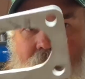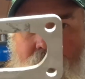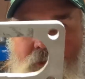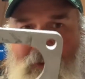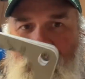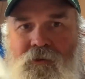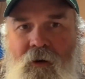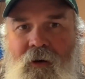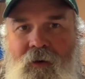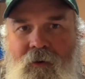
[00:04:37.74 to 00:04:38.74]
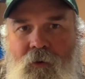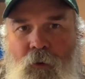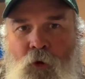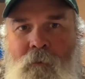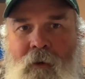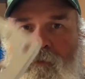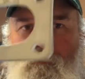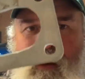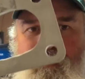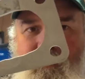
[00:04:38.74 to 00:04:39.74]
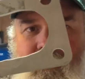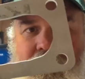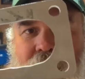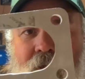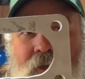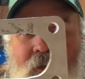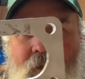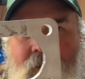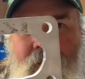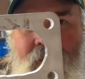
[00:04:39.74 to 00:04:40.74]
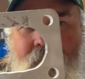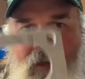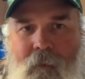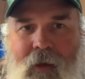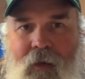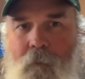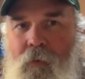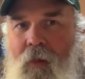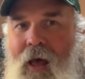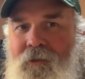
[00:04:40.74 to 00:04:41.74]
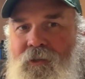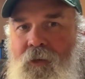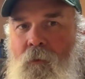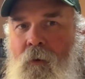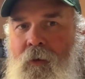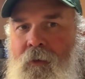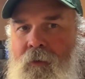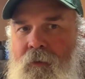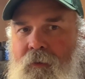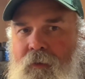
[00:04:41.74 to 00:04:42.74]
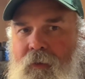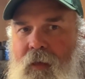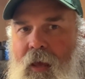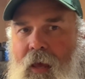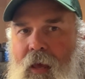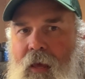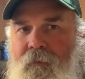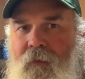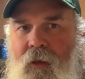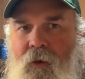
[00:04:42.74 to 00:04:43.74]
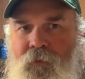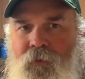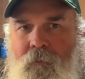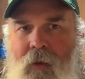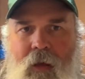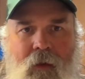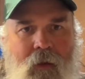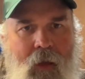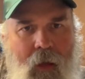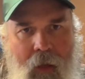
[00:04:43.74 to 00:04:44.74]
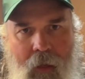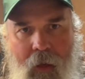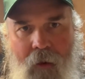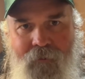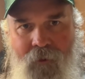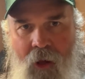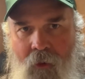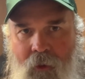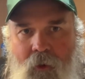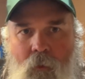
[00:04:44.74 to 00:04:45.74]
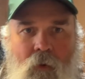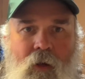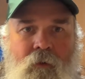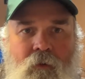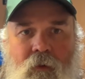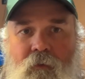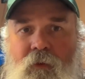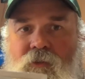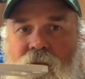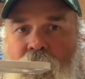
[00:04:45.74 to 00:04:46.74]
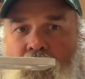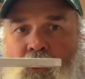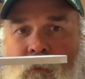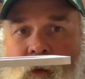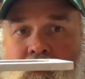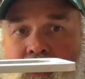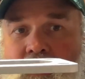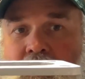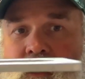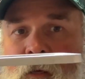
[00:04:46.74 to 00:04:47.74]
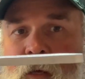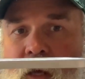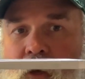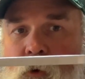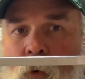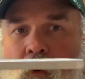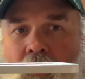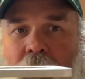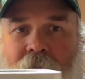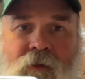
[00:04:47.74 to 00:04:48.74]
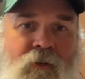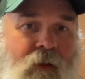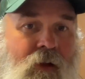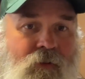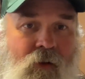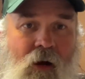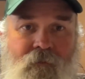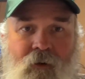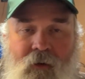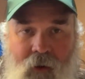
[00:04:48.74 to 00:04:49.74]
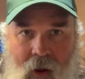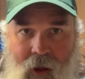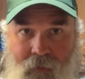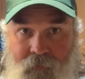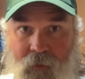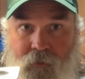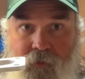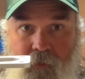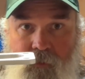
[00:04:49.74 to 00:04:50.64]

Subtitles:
spacer, aluminum spacer. They make a plastic one, and they also make a phenolic one, and this is aluminum, in 1/4 inch, and they also offer it in 1/2 inch.